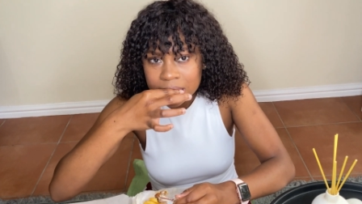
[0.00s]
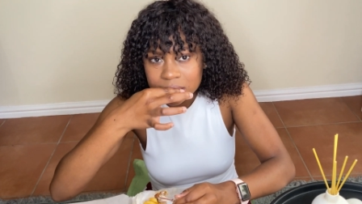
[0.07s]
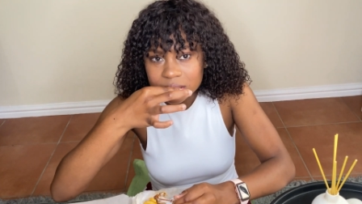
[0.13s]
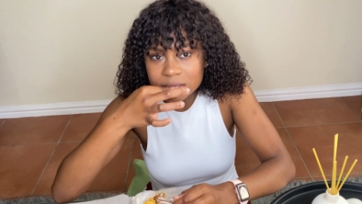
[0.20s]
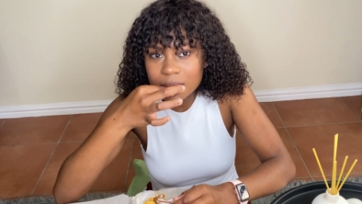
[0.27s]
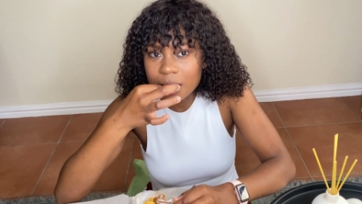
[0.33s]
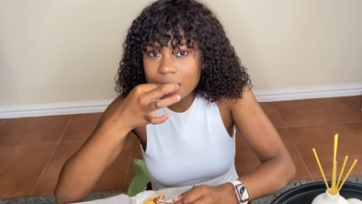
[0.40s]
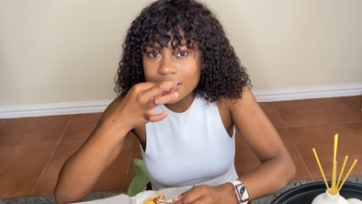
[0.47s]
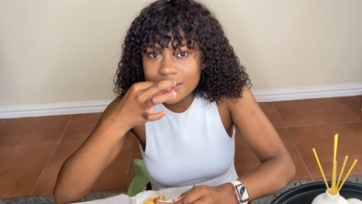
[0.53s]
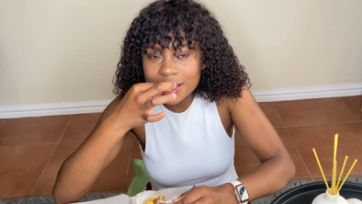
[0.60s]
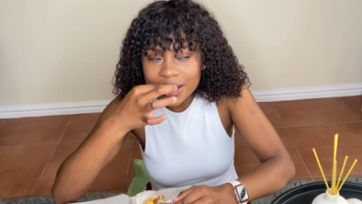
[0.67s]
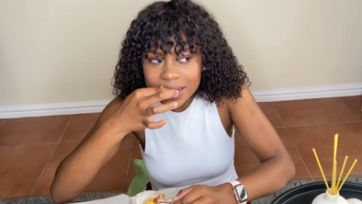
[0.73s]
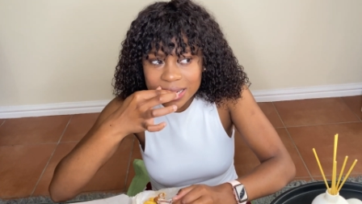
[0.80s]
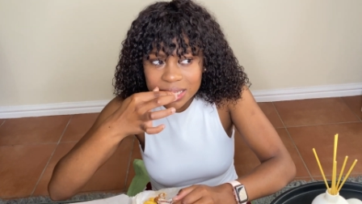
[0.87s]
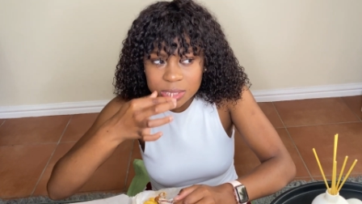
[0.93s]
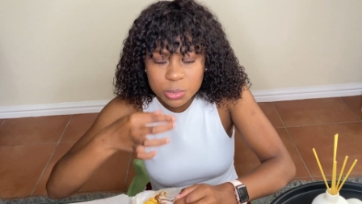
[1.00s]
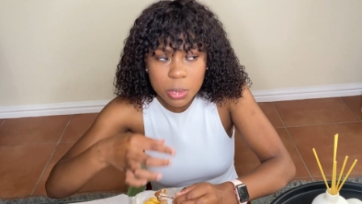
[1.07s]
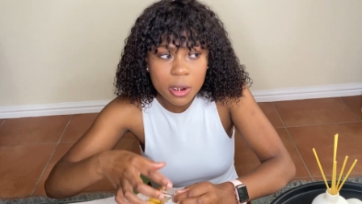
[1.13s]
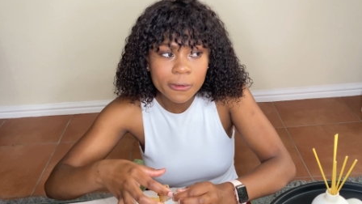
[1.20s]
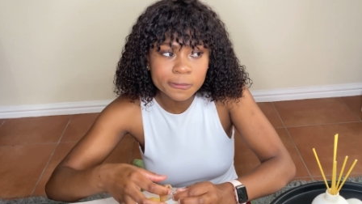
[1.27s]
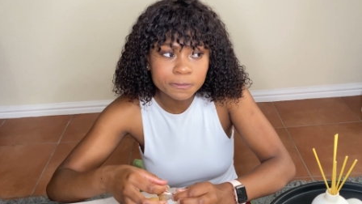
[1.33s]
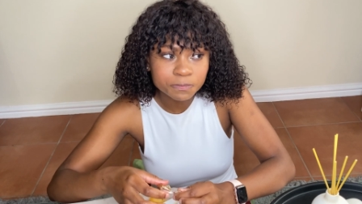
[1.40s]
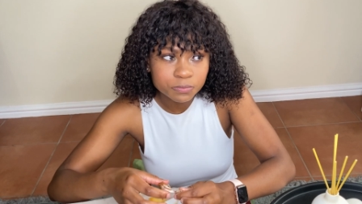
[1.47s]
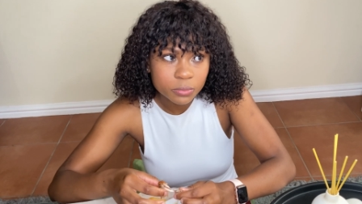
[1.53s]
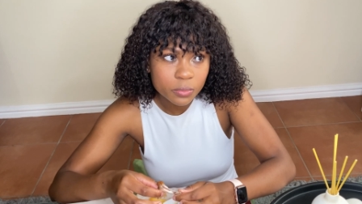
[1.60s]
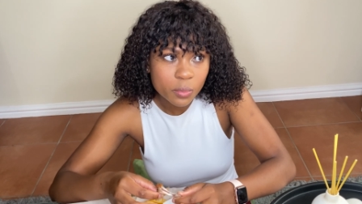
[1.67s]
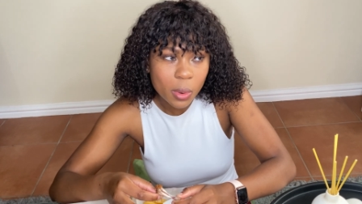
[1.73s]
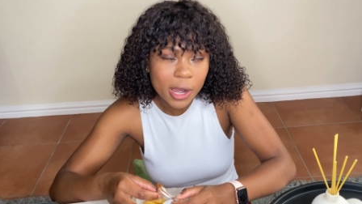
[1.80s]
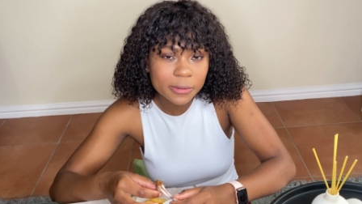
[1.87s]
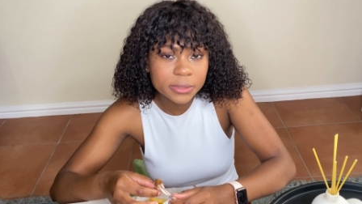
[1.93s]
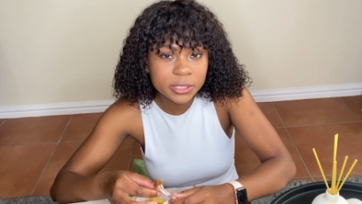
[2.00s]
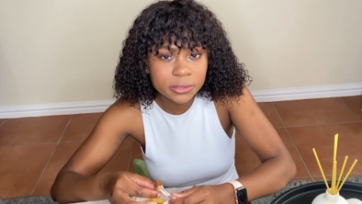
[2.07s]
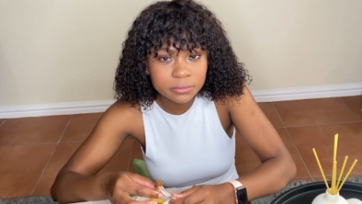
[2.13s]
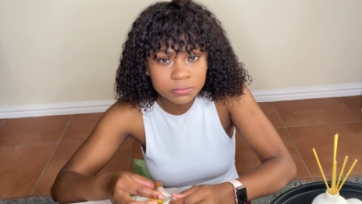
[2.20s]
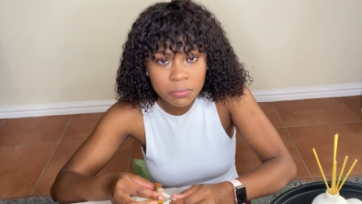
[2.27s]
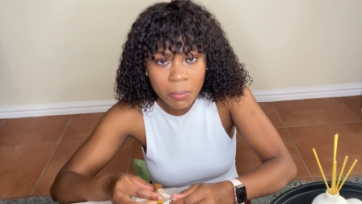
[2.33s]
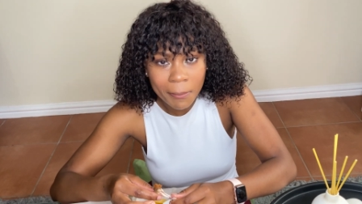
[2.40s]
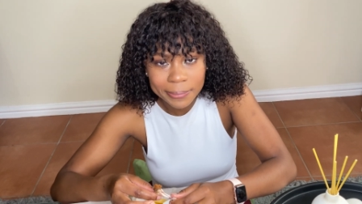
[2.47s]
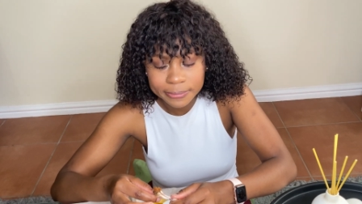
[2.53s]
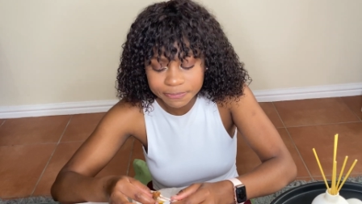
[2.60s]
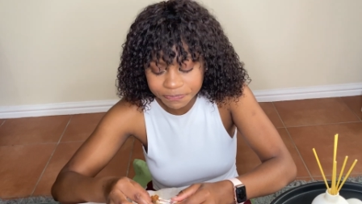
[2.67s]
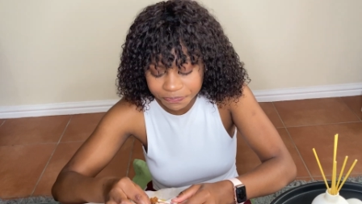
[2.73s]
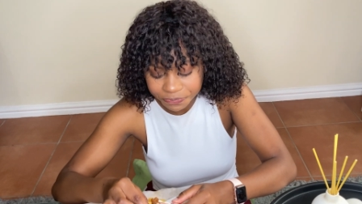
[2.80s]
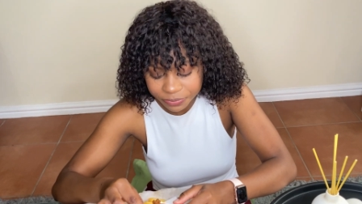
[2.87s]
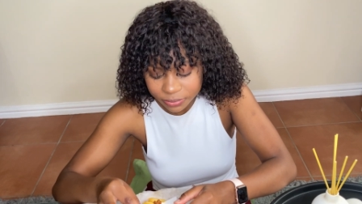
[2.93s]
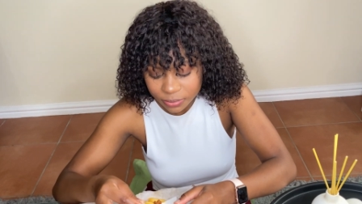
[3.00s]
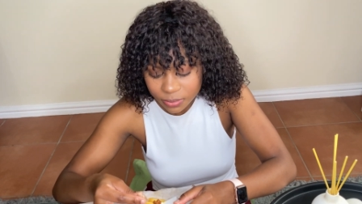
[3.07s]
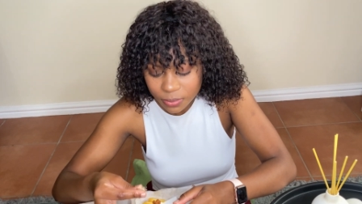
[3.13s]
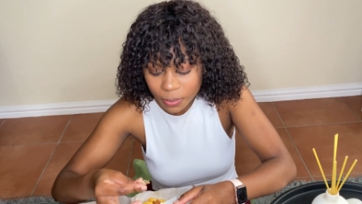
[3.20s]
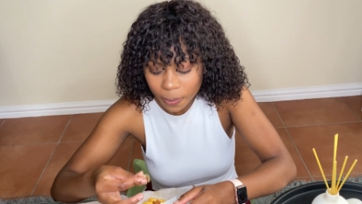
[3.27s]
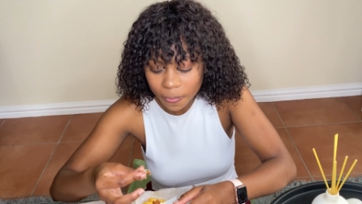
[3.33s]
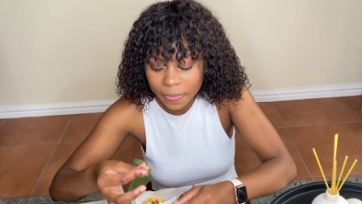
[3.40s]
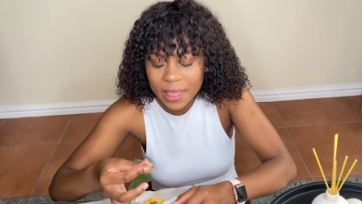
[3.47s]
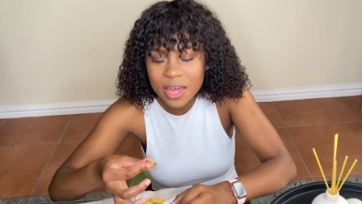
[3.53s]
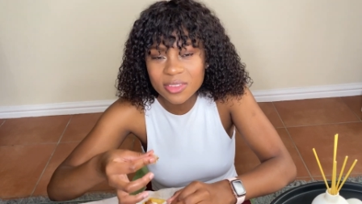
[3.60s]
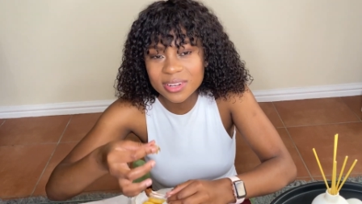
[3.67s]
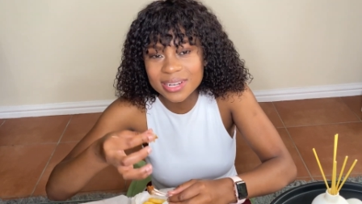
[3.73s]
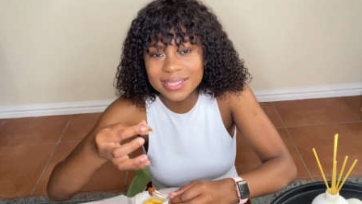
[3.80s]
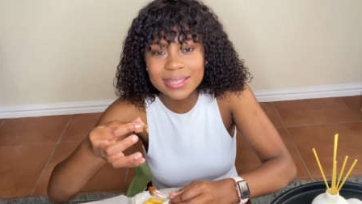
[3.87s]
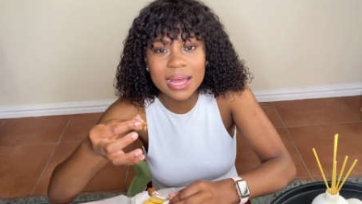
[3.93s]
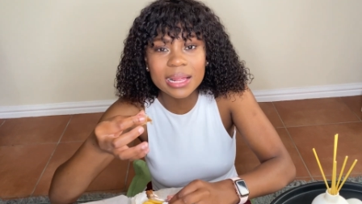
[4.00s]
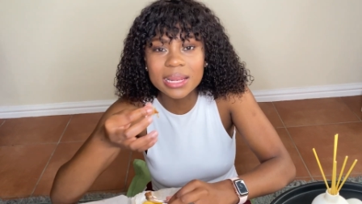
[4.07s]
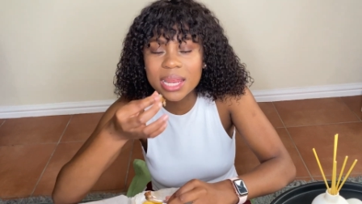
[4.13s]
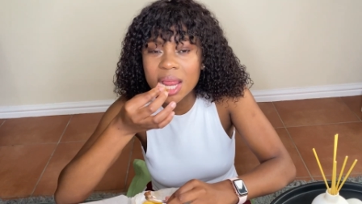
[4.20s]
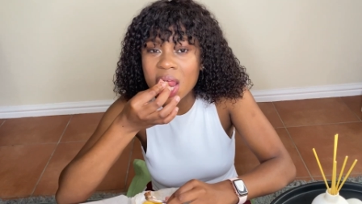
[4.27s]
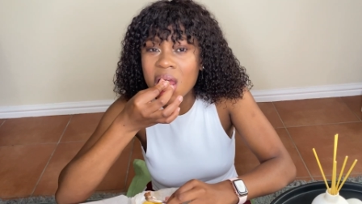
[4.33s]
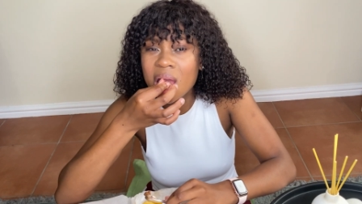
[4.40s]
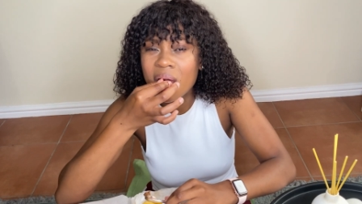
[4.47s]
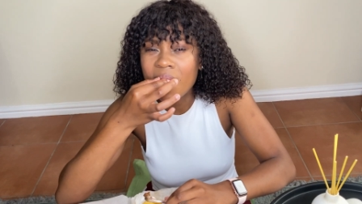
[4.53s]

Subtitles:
She's like, yeah, I mean, they're not exactly